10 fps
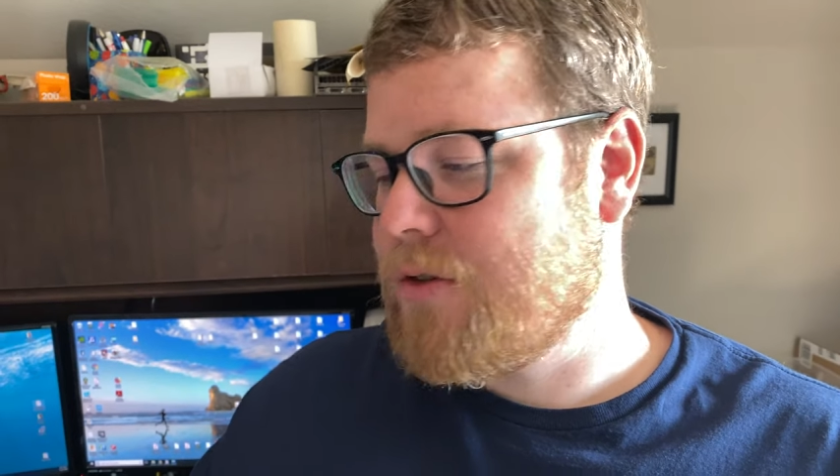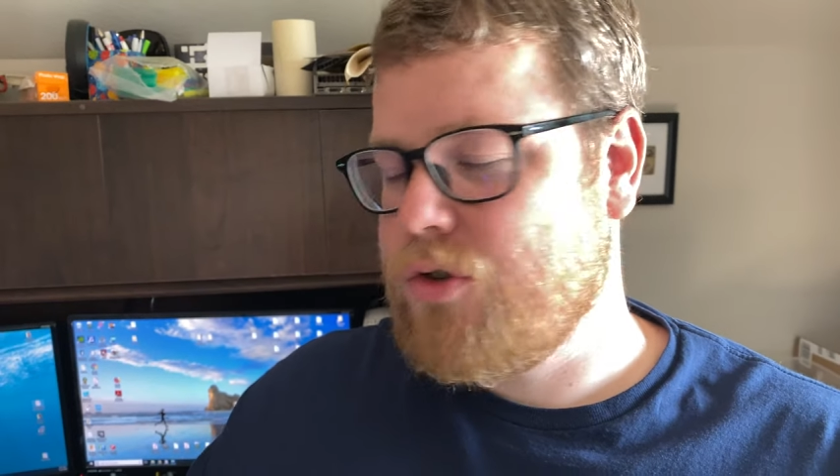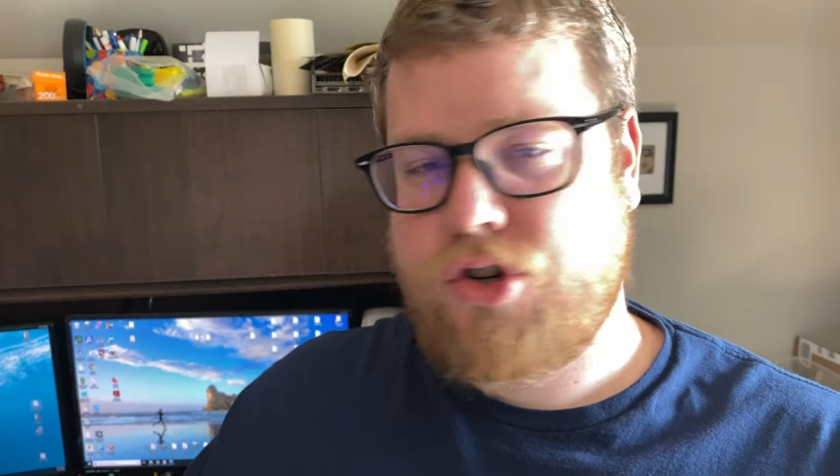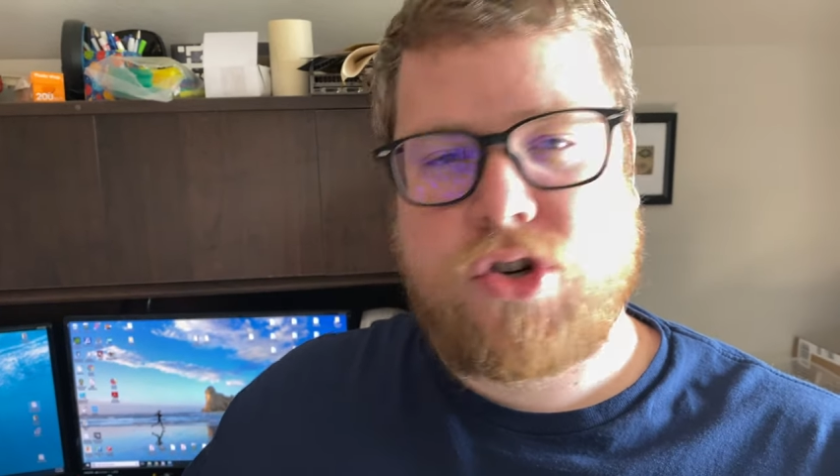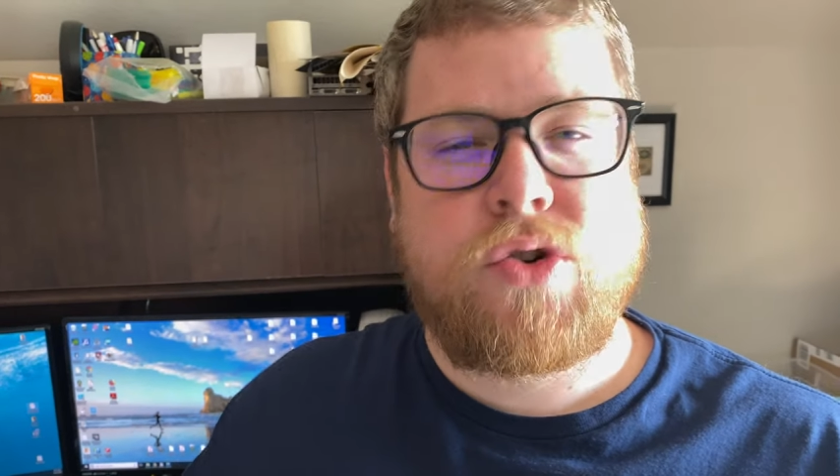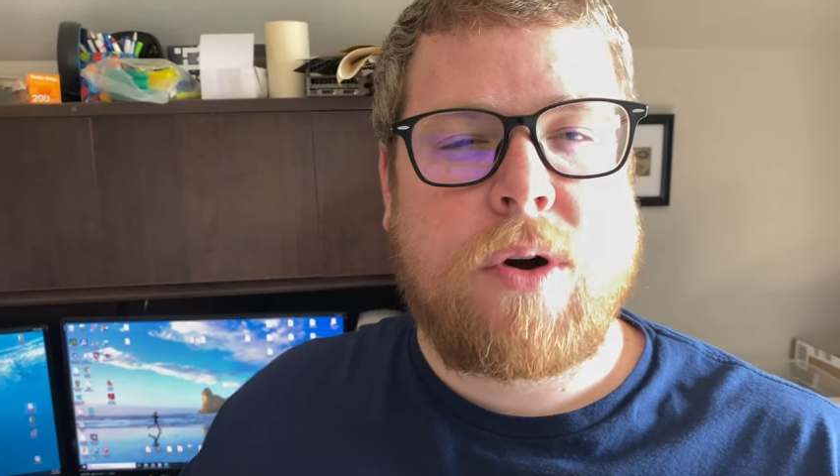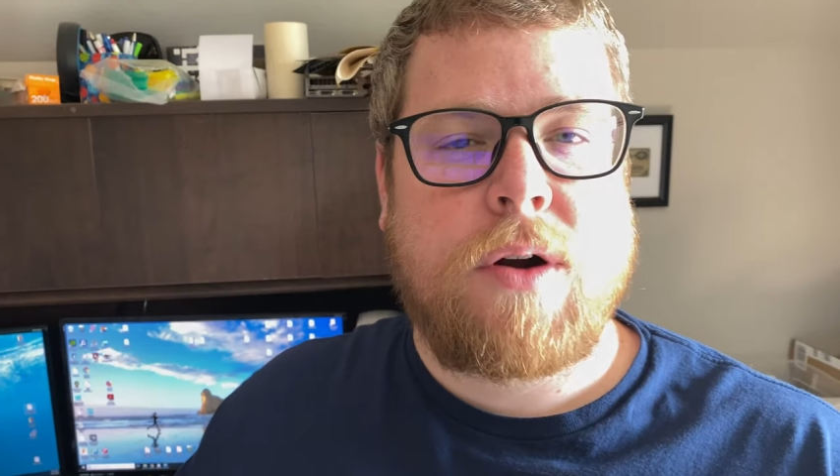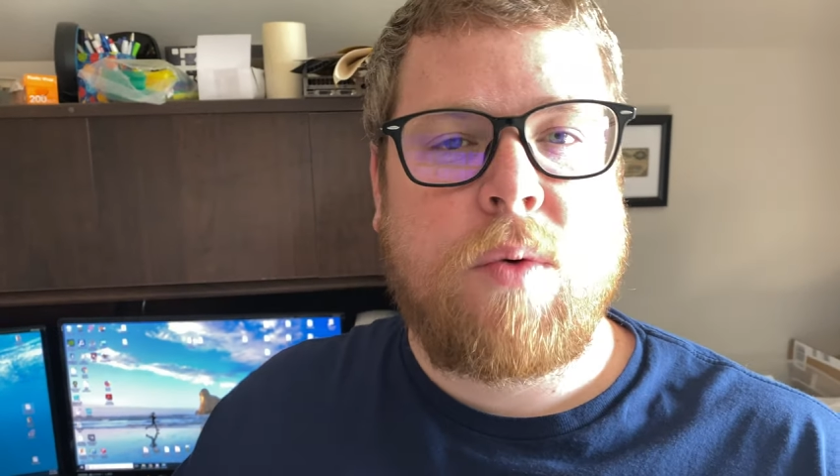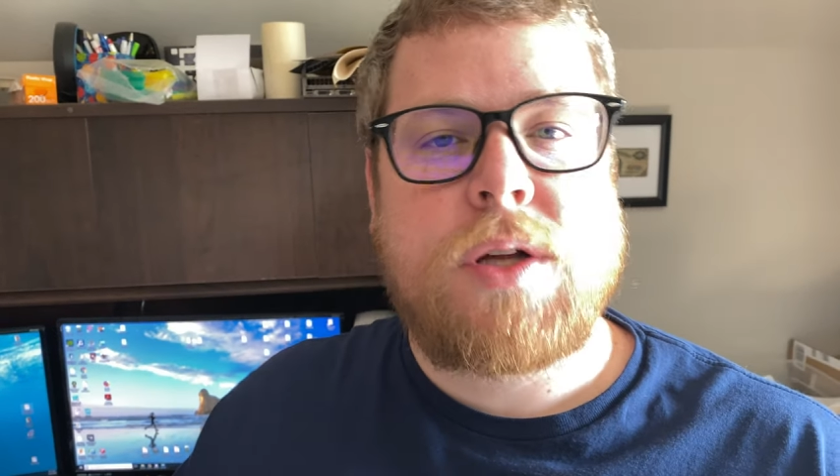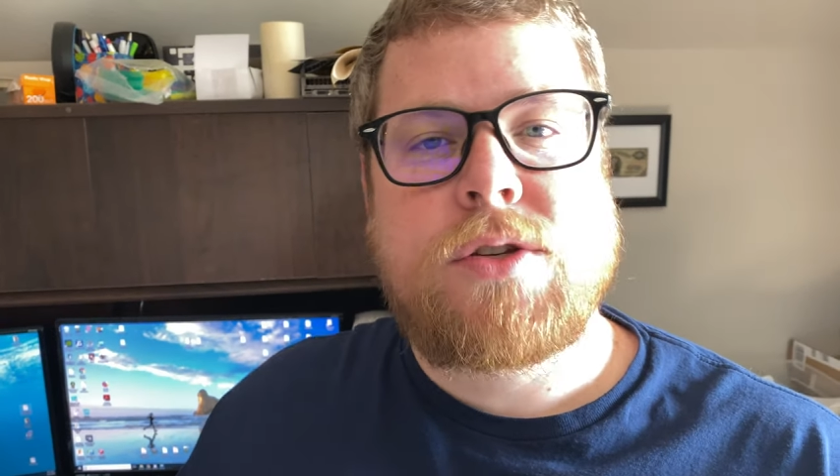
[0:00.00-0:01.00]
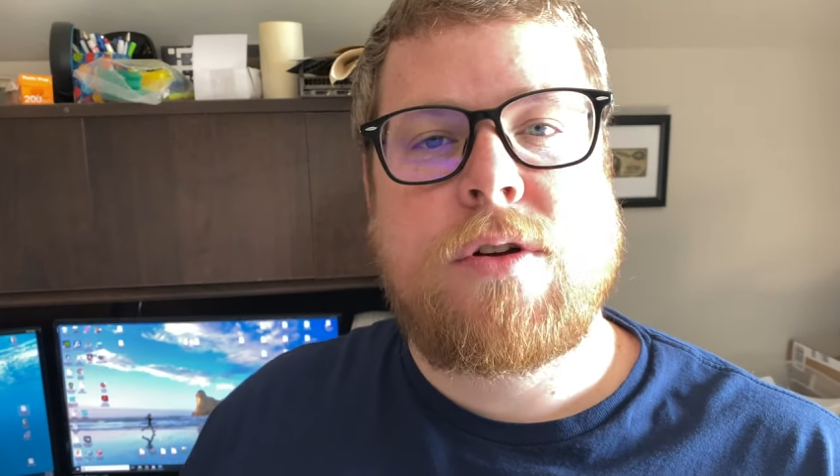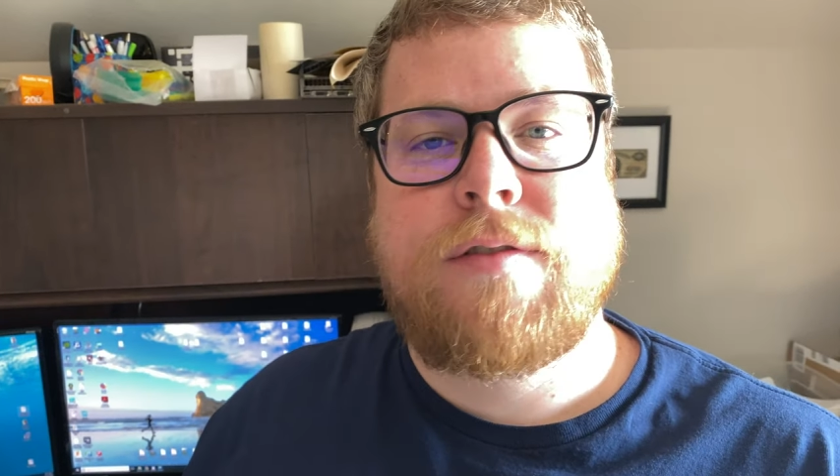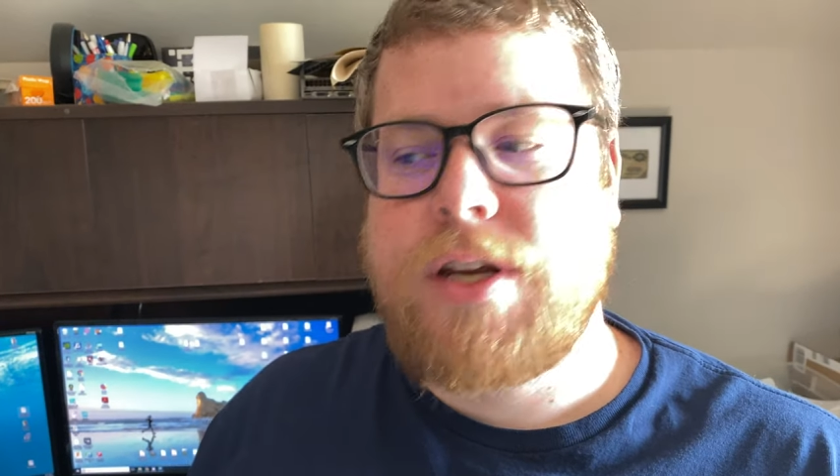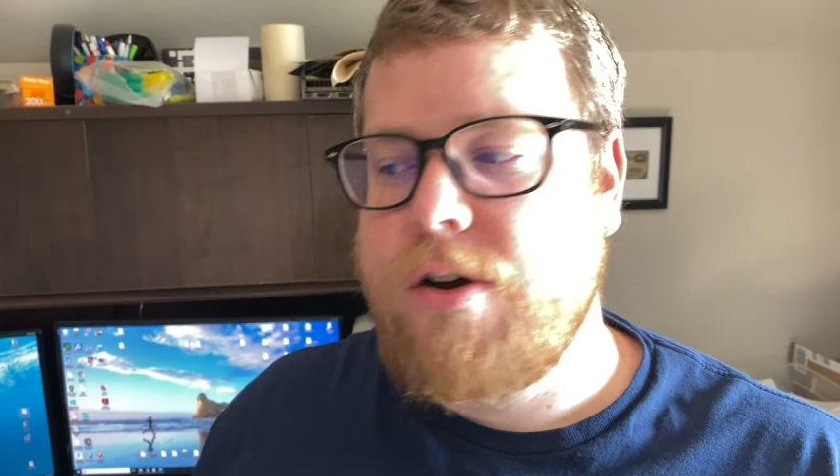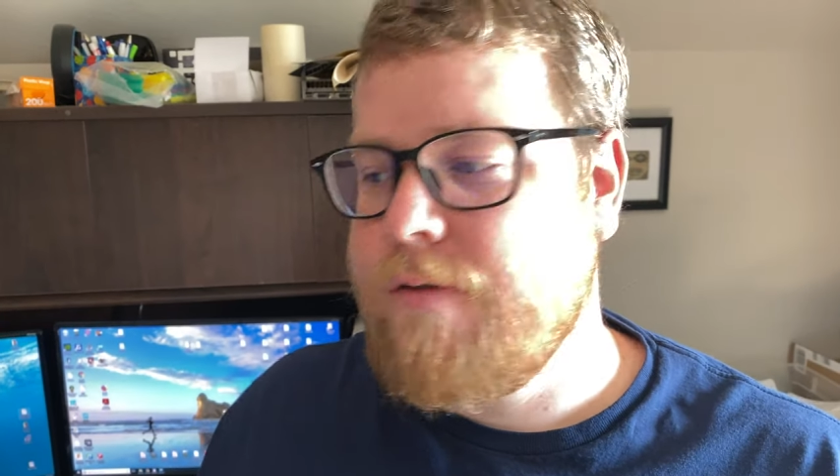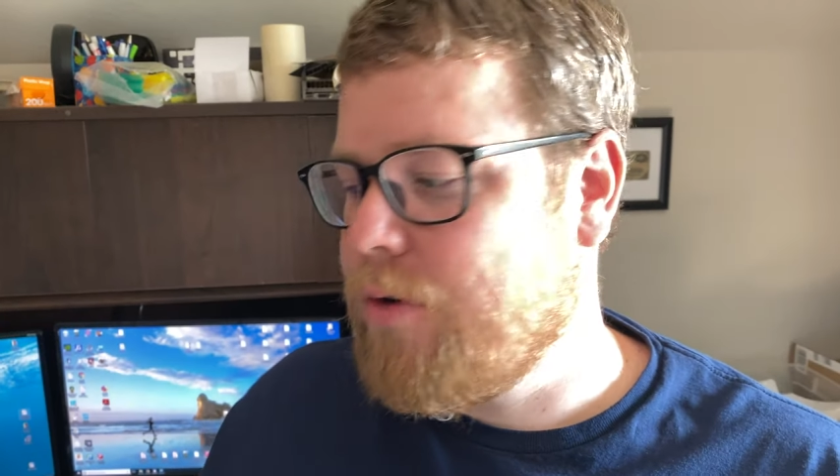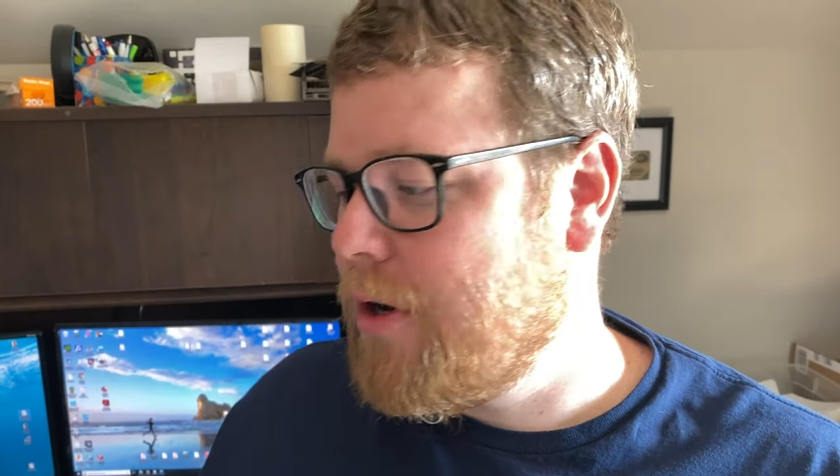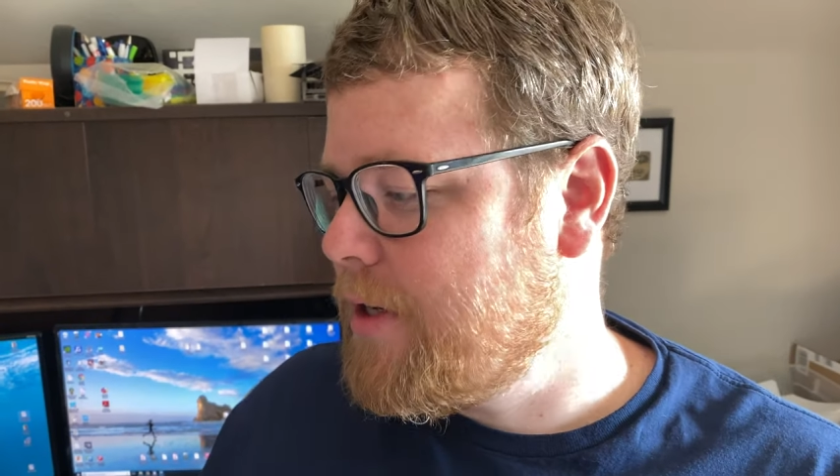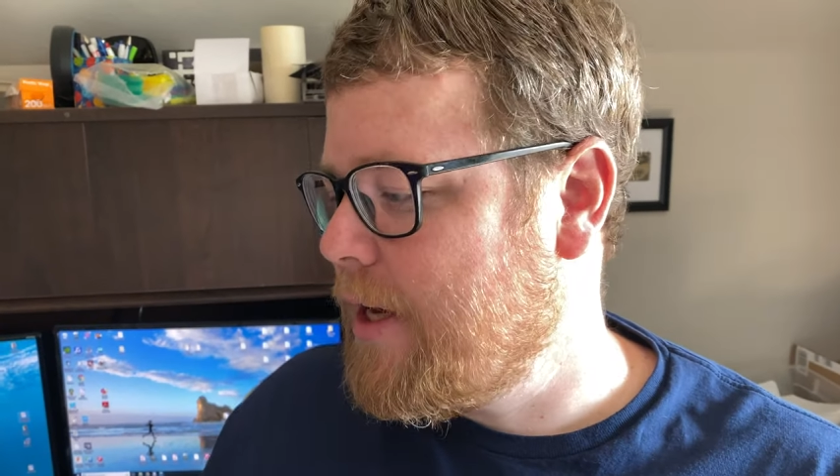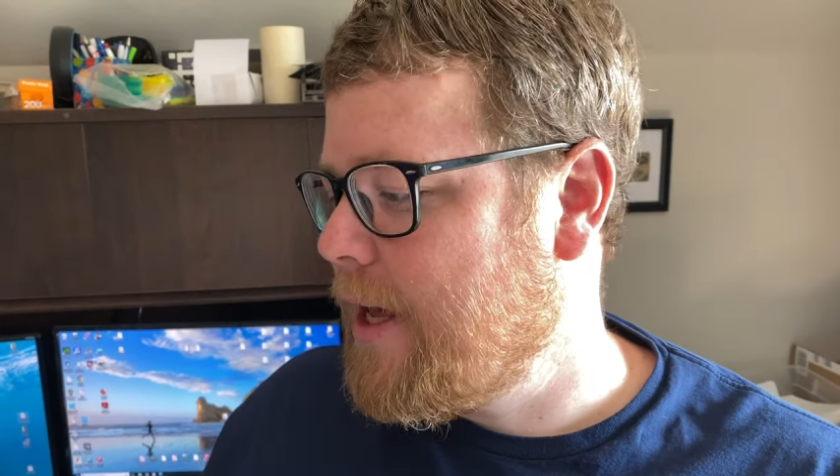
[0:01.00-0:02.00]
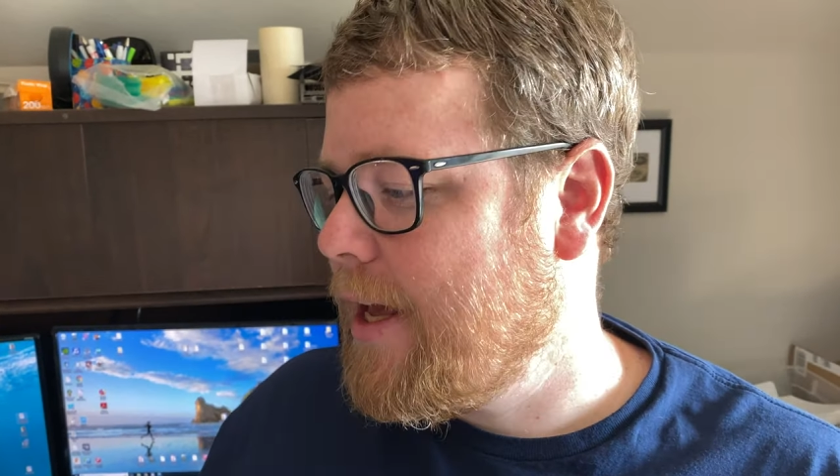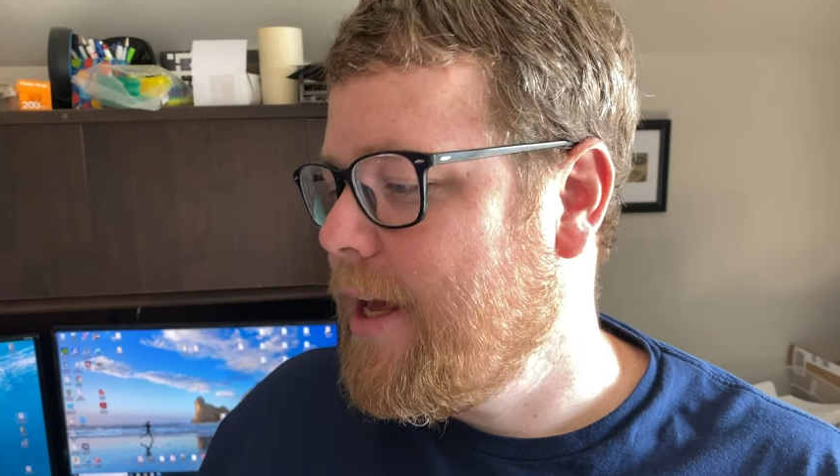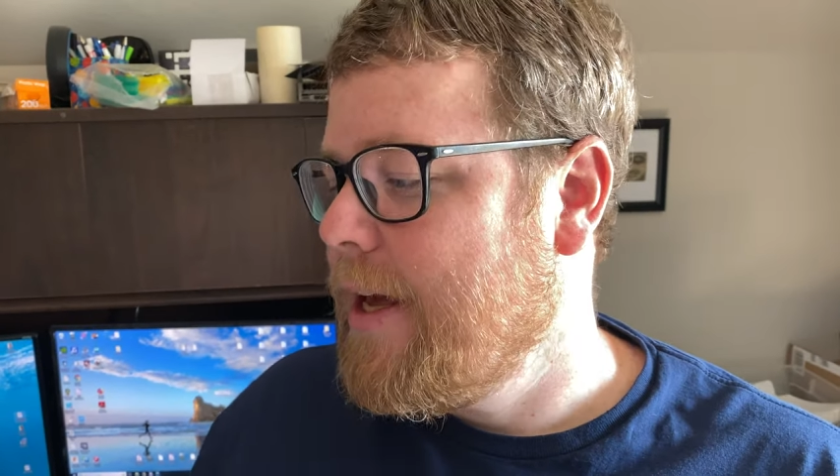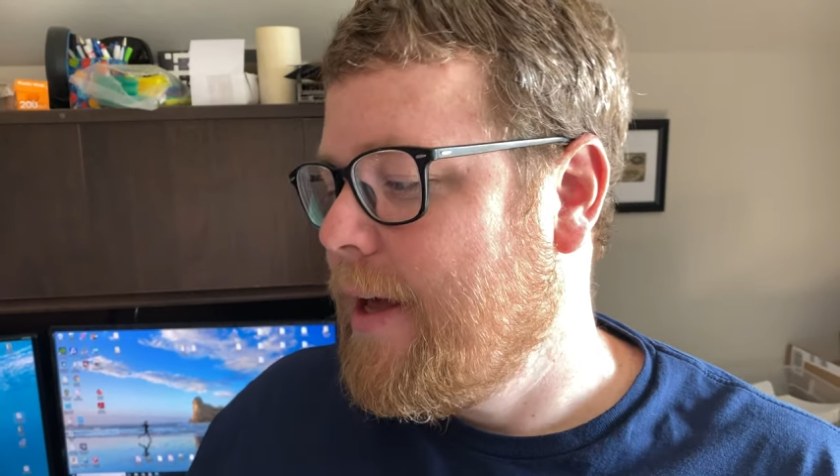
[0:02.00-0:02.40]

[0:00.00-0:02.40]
short What Sold video for you today.